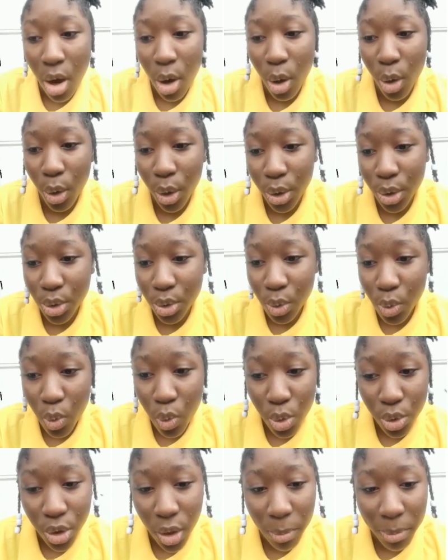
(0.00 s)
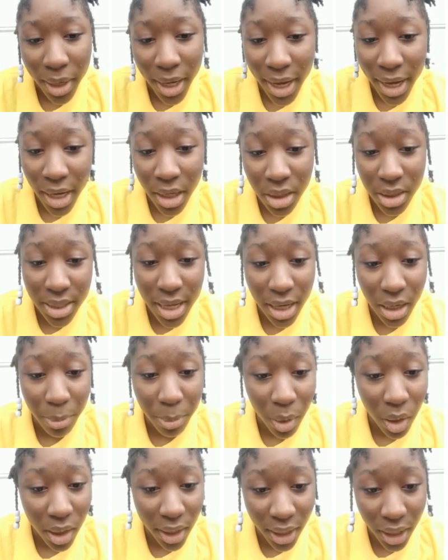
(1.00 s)
or school supplies that the
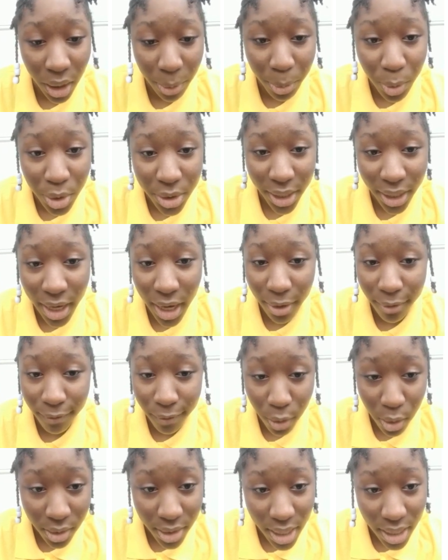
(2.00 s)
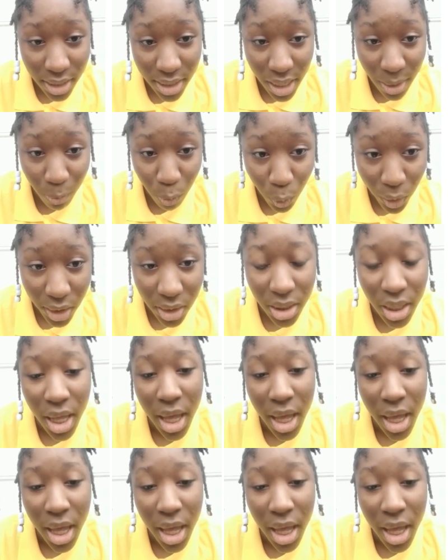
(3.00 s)
Pollyanna Project had funded them with.